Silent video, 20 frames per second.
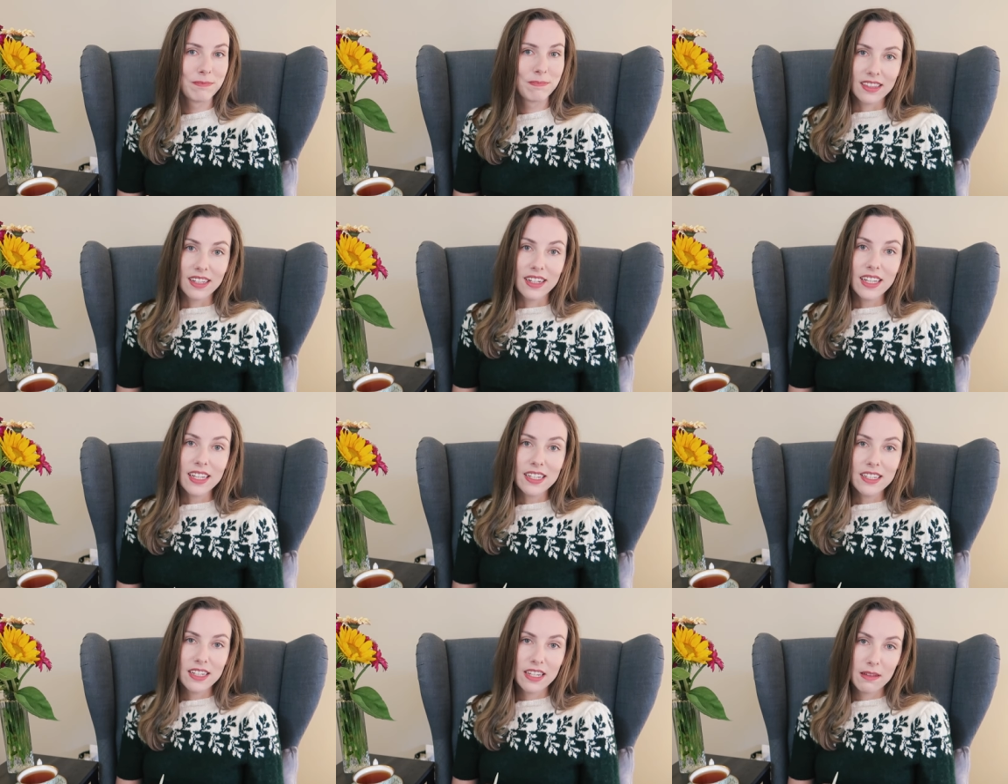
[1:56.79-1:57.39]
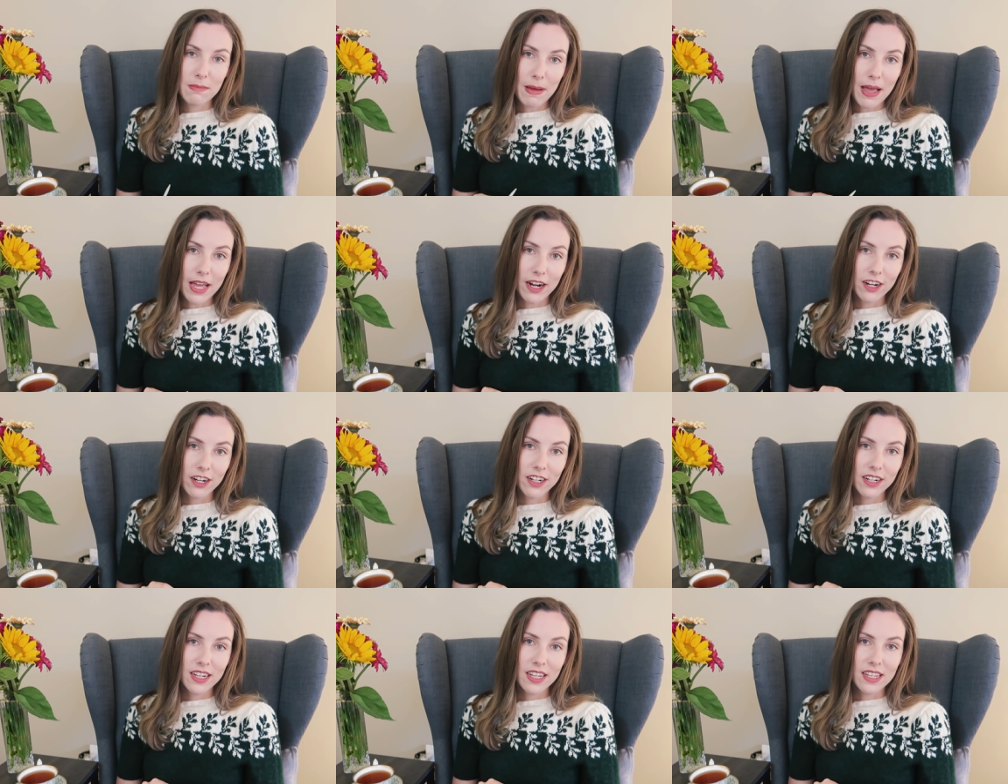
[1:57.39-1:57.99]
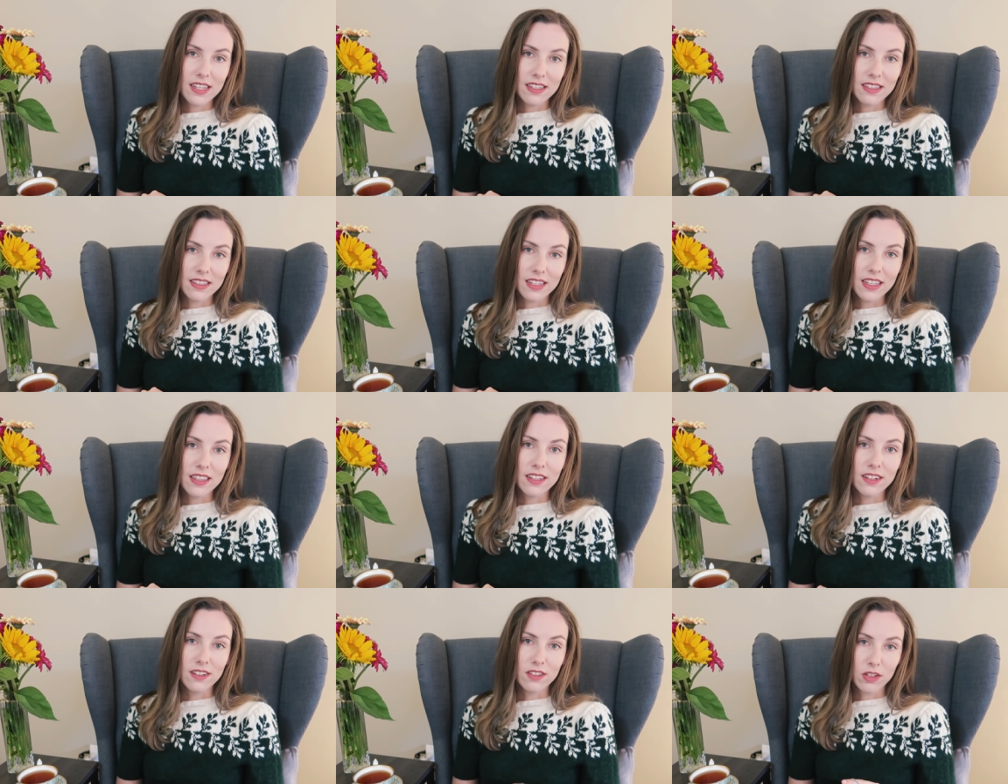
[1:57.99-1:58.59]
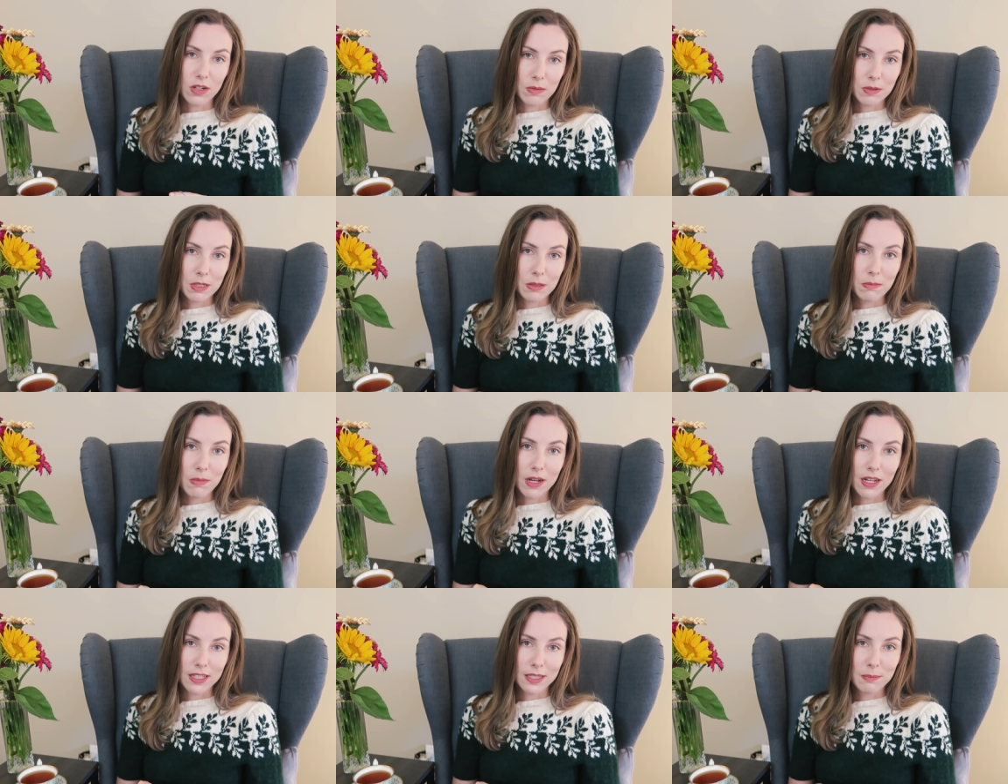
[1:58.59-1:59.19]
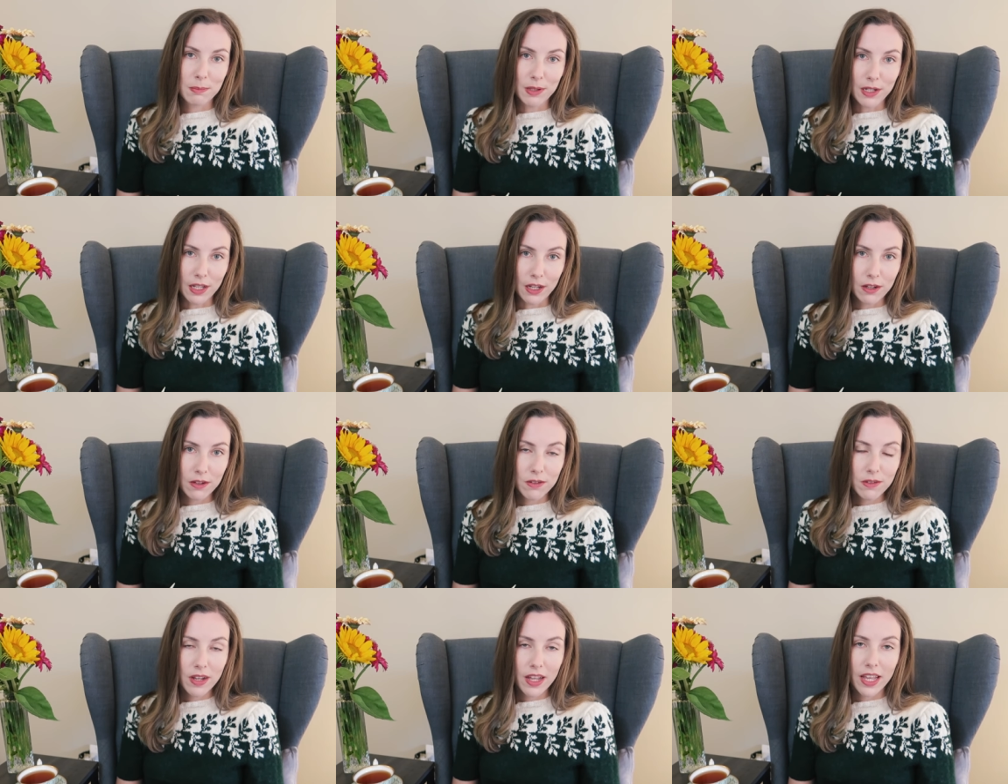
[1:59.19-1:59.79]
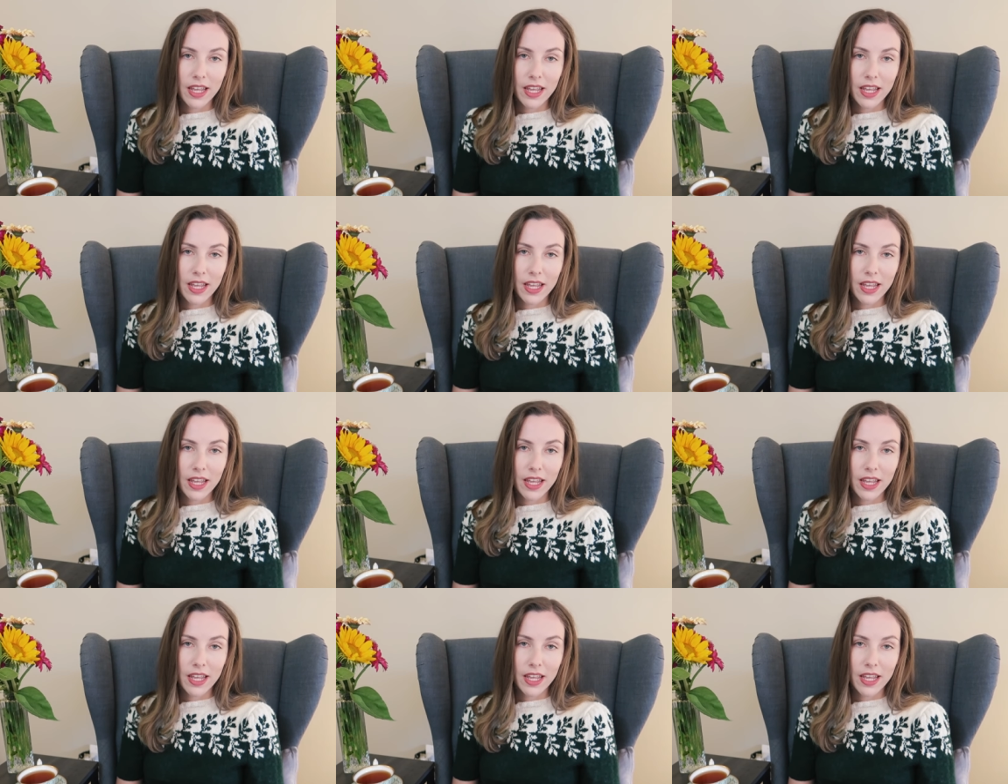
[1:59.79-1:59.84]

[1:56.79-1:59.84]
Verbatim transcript: The link to the pattern is in the description box below